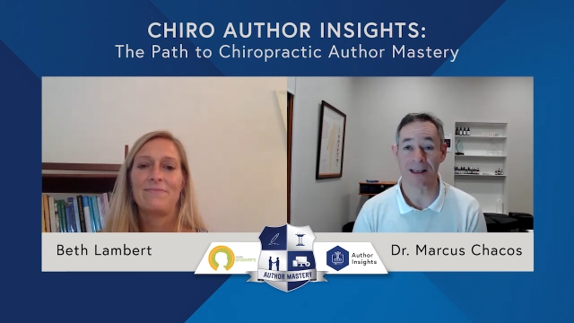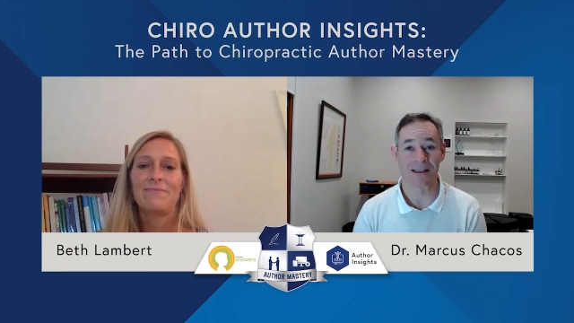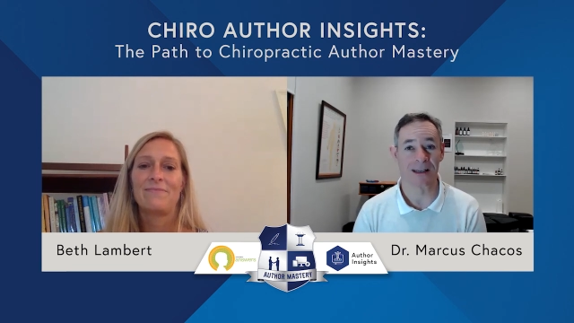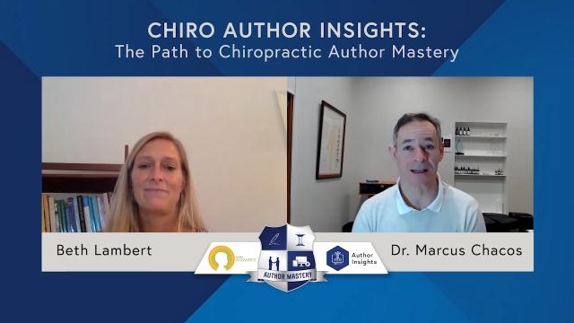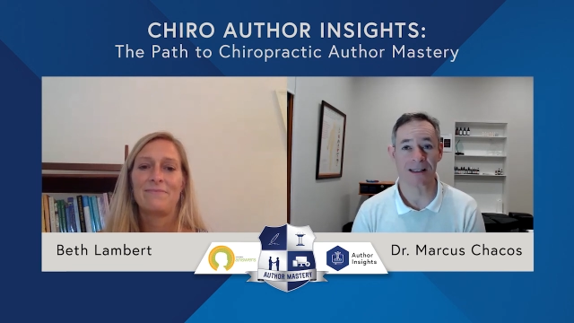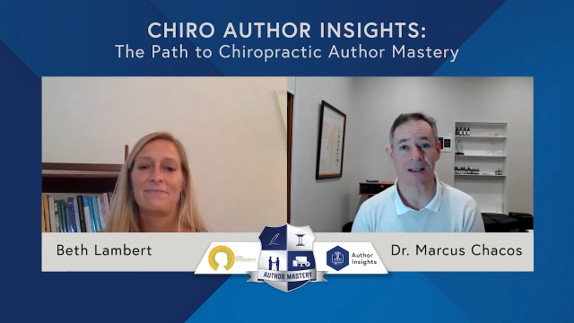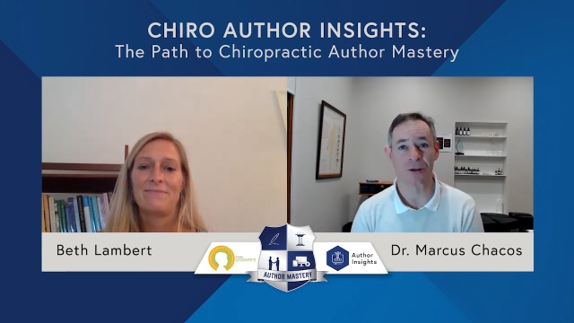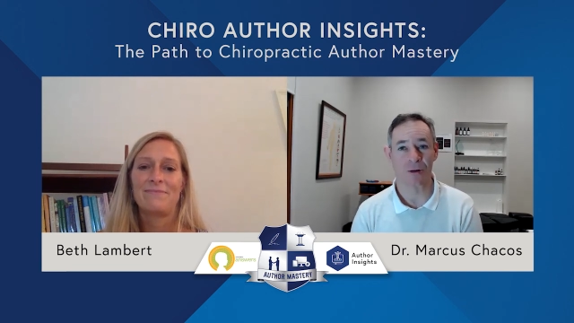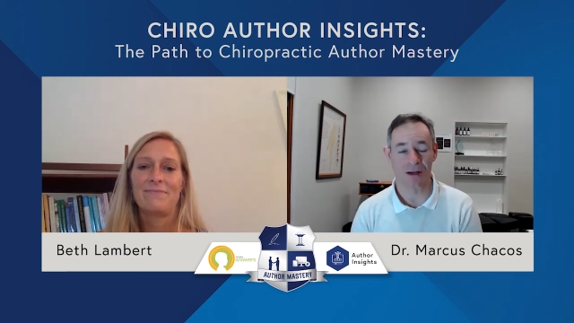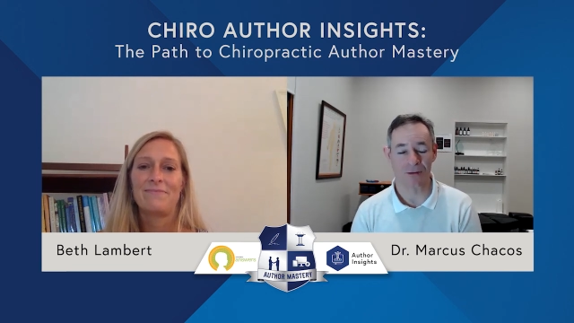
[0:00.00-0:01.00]
Speaker 1: a
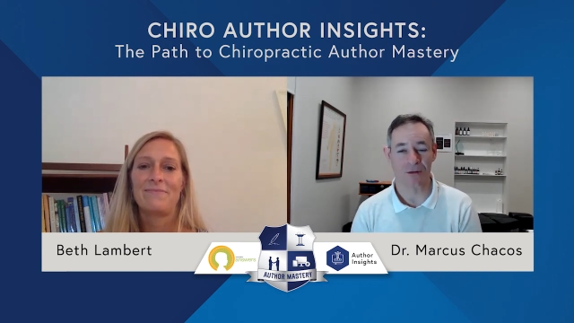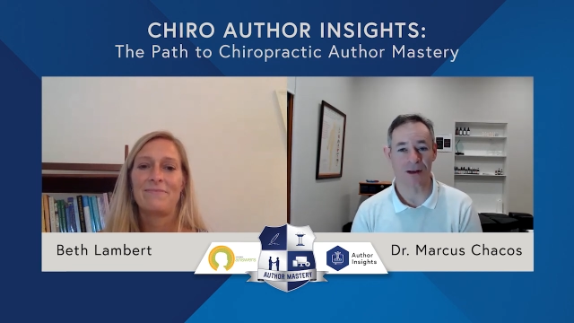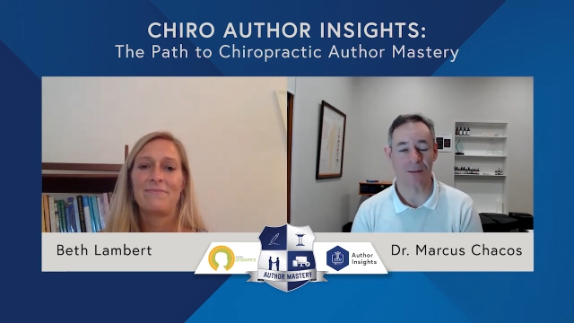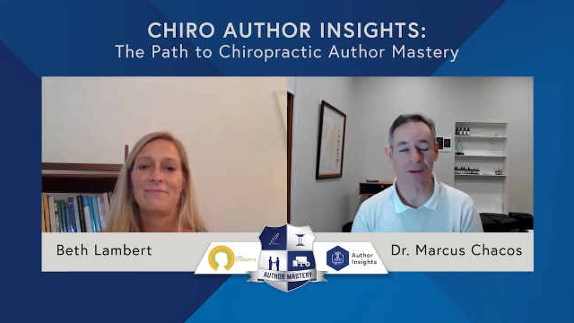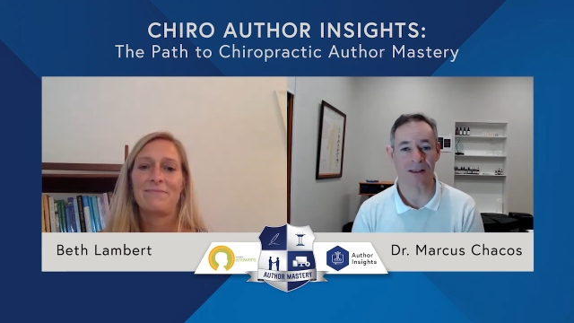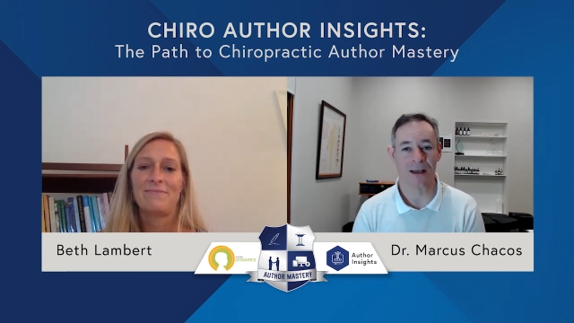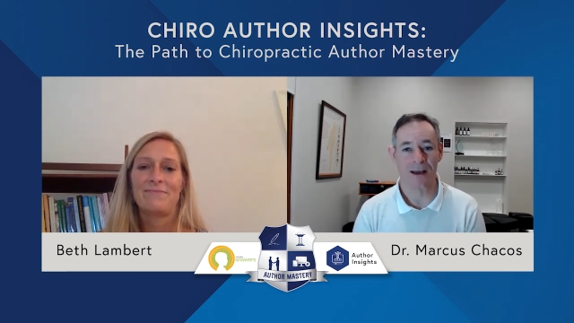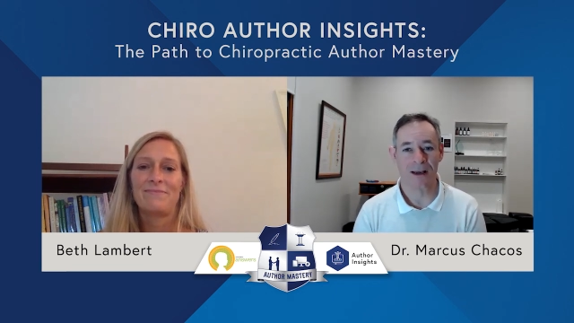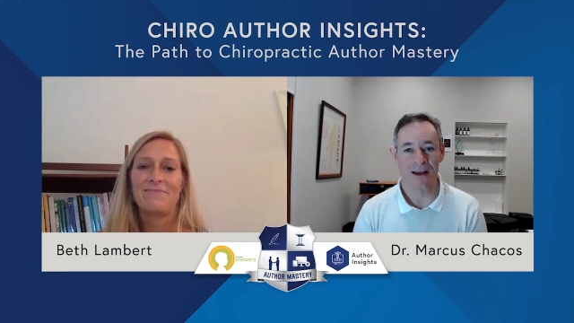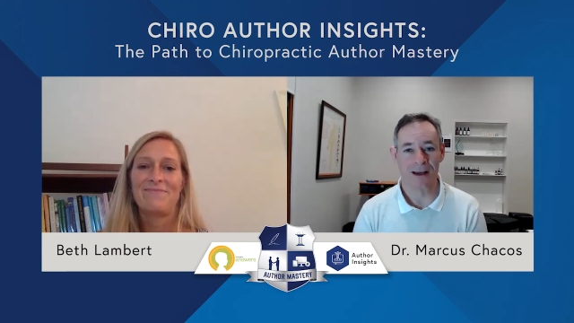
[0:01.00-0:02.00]
central reading for families
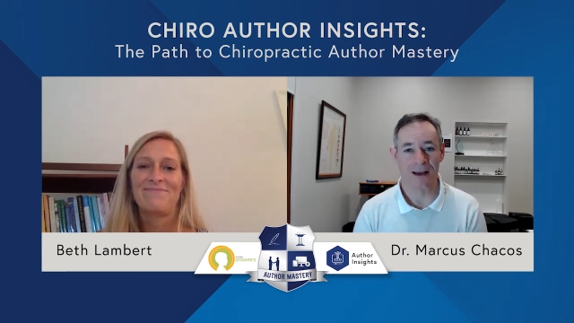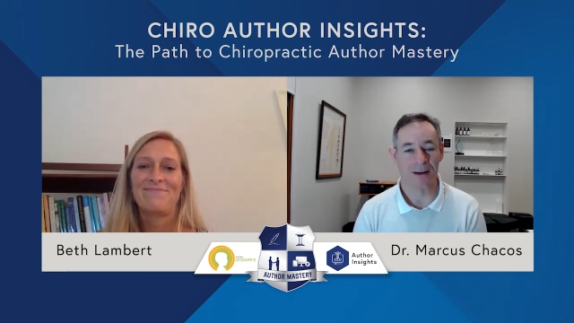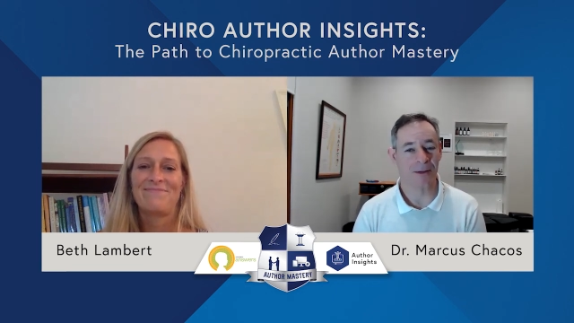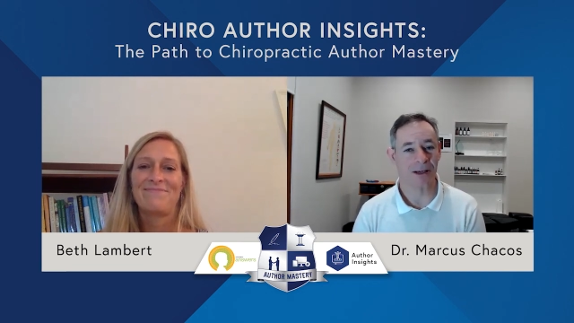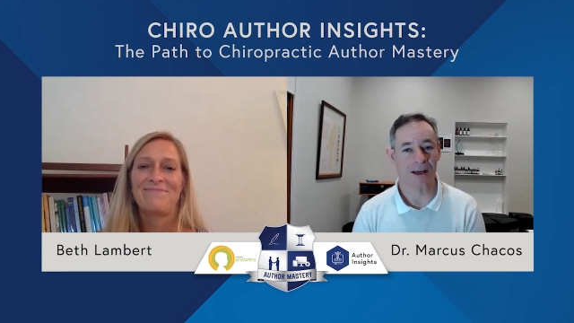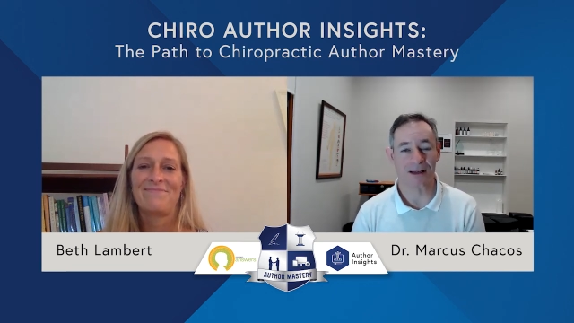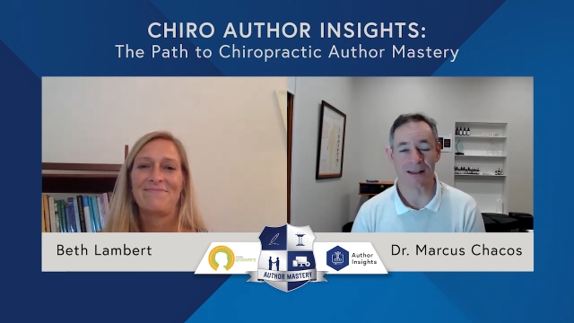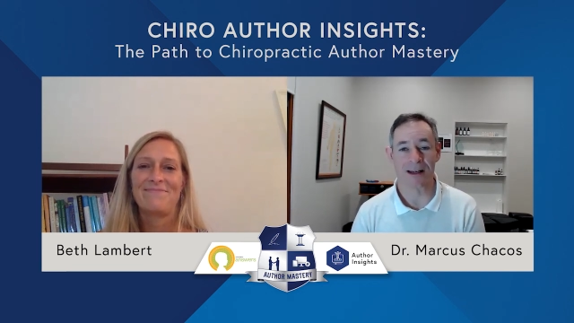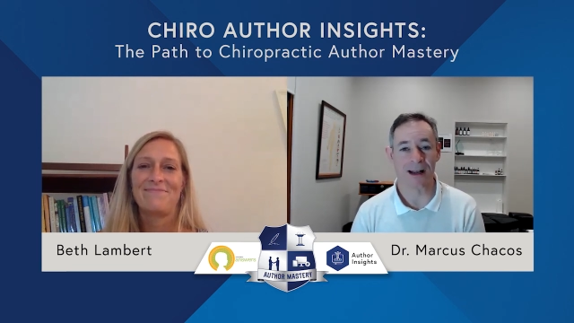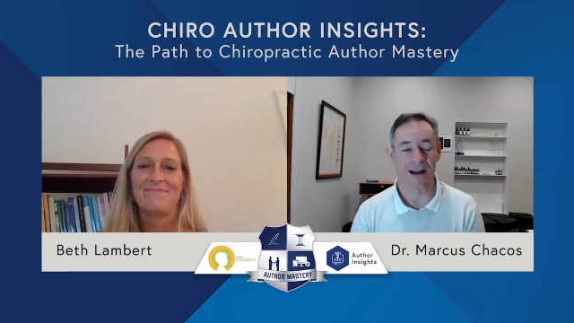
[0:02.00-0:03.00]
um, to
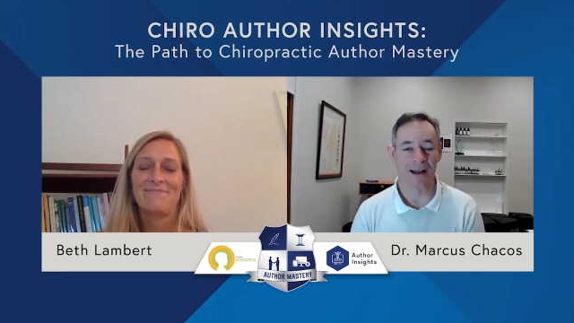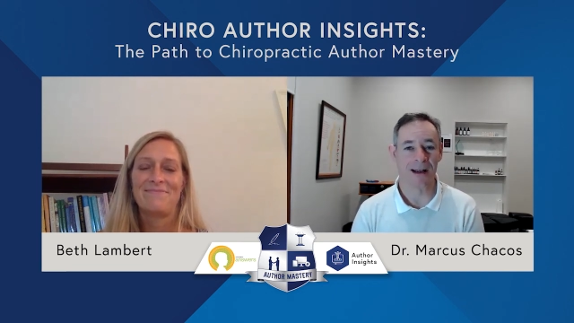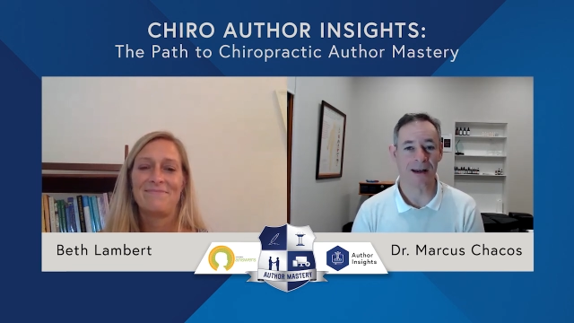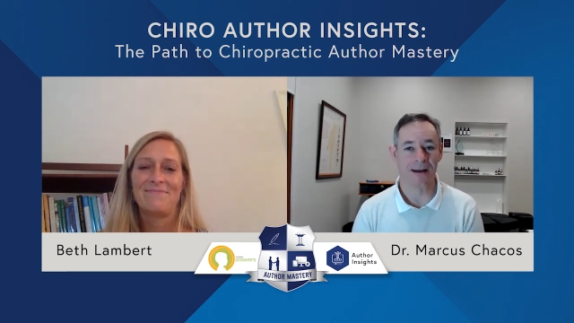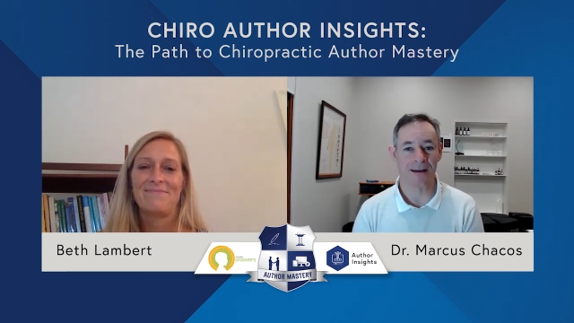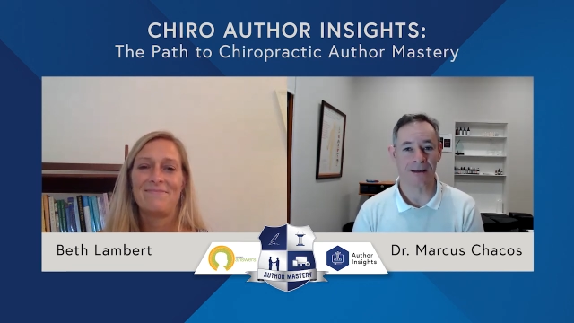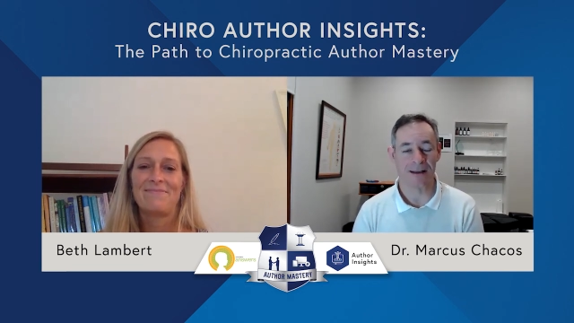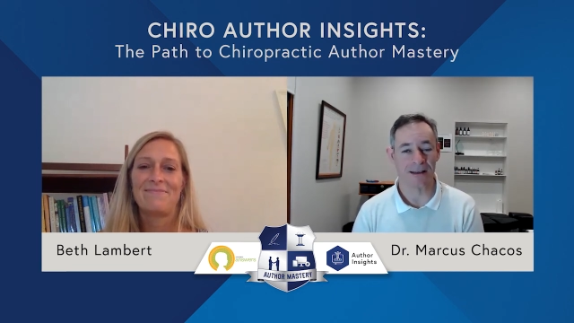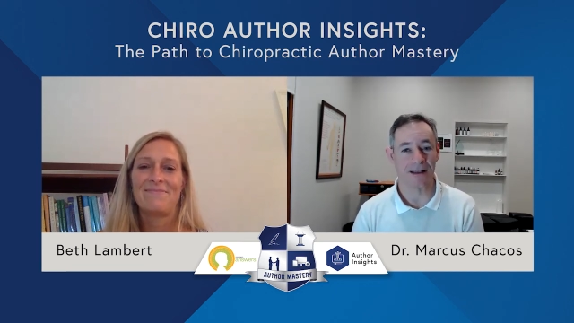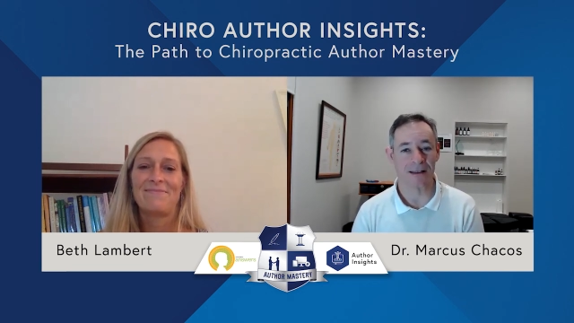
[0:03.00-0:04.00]
understand how to end
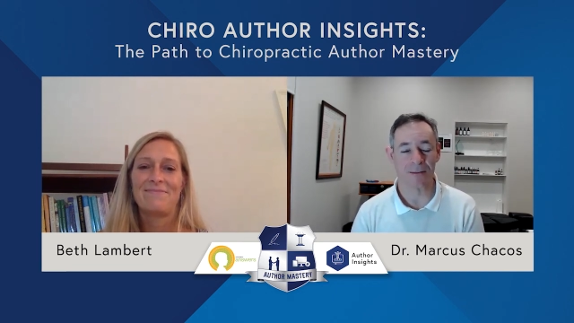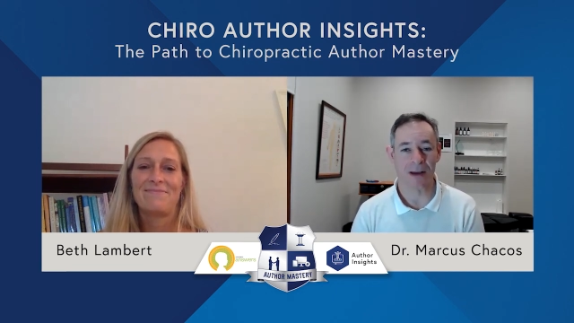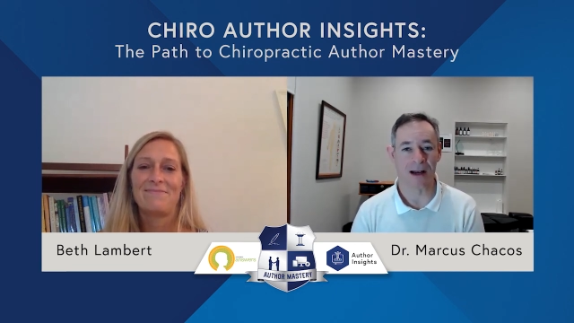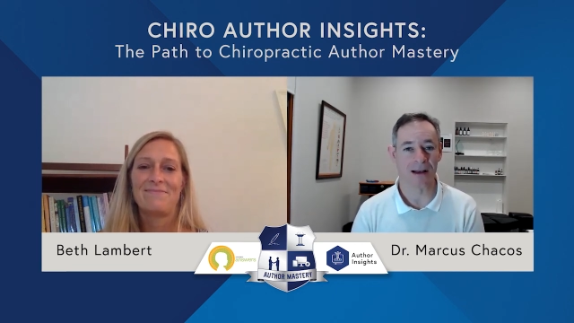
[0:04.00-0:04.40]
the, this battle